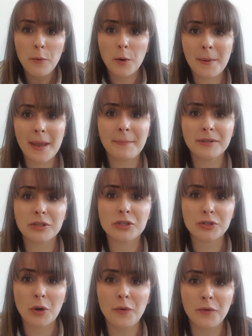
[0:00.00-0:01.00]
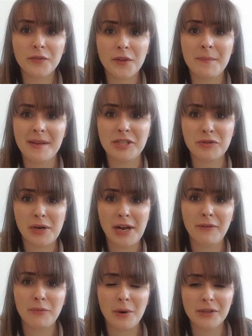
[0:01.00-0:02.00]
we'll be able to solve the mystery
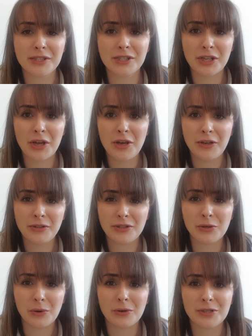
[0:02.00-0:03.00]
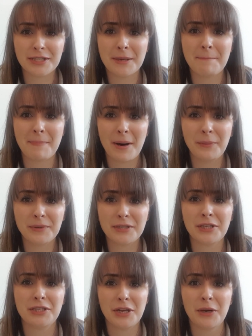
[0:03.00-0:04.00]
of what Sir George is about
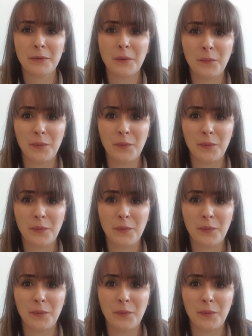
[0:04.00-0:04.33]
to do